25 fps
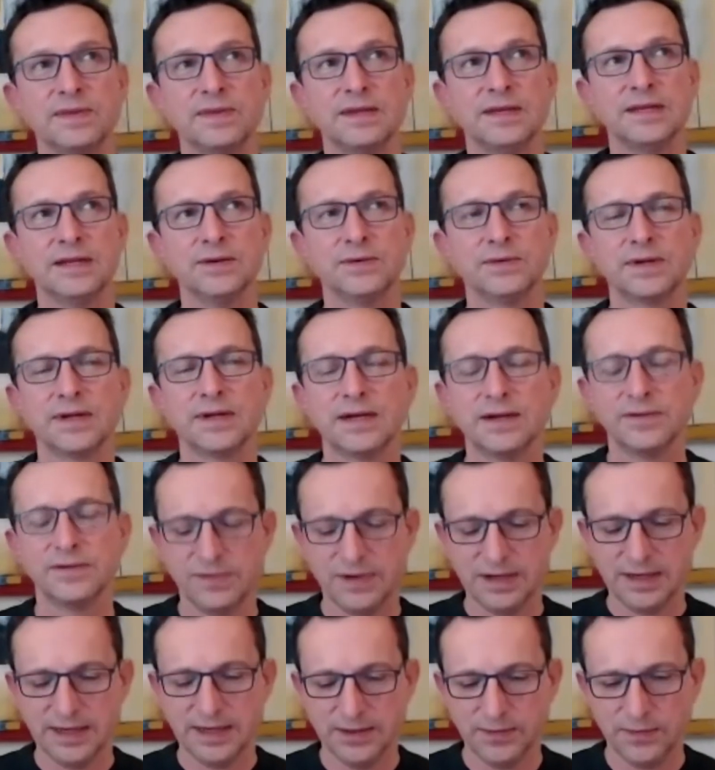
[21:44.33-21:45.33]
what I
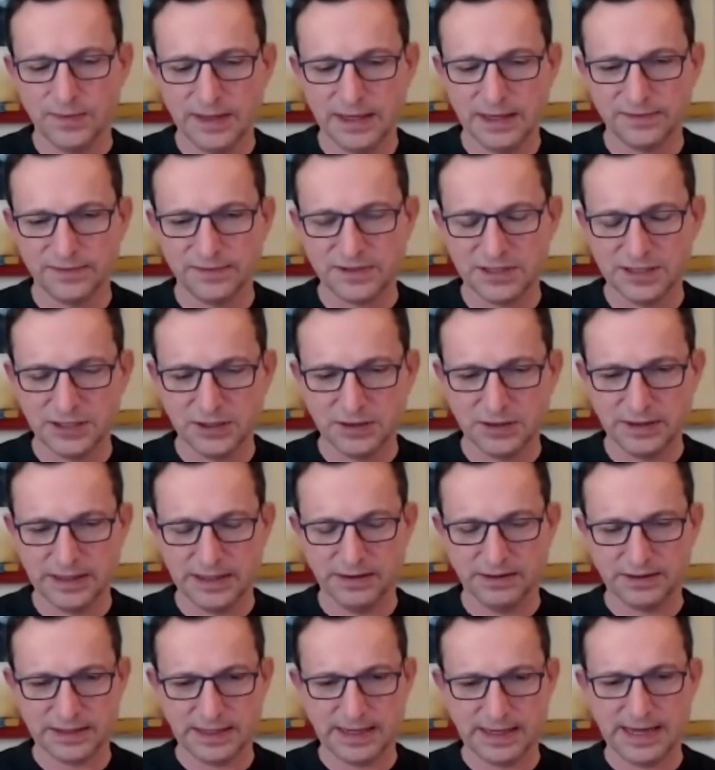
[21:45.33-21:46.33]
really love to do
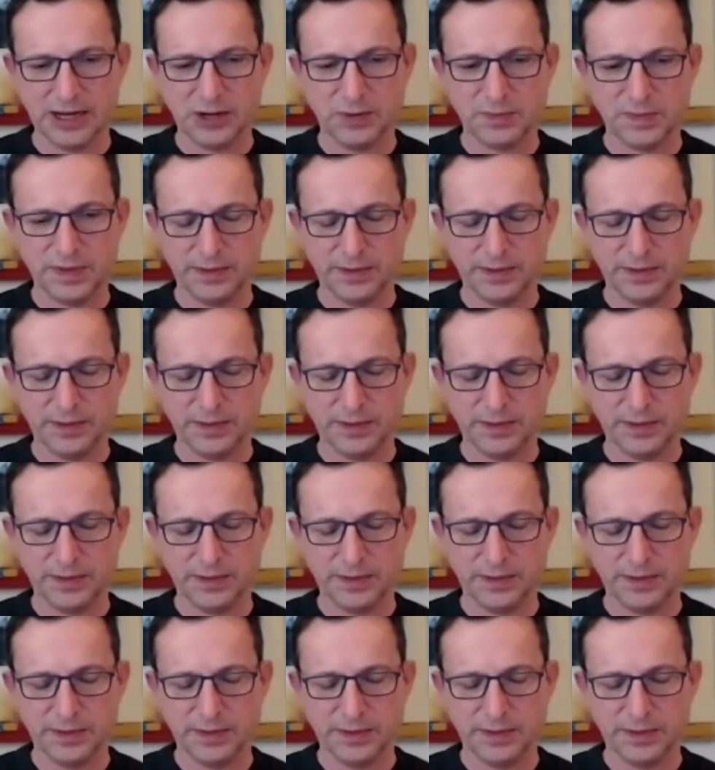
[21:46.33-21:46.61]
now is allow